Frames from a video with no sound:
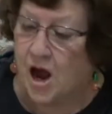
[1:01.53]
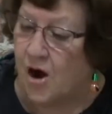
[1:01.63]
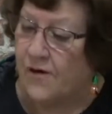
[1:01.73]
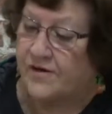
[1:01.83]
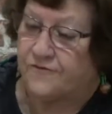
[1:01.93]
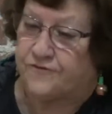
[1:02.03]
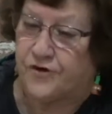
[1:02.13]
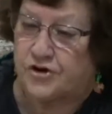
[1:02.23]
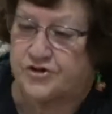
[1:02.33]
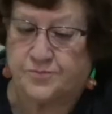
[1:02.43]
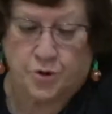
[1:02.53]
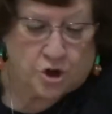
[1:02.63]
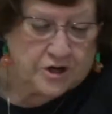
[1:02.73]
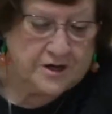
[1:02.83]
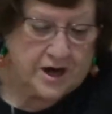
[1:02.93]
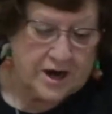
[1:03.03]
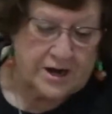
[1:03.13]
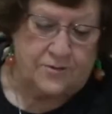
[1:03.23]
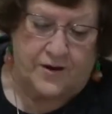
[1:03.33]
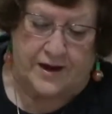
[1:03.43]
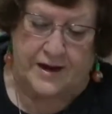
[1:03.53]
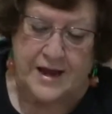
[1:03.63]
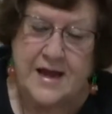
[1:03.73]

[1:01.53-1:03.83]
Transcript: All right, first book. Are you ready?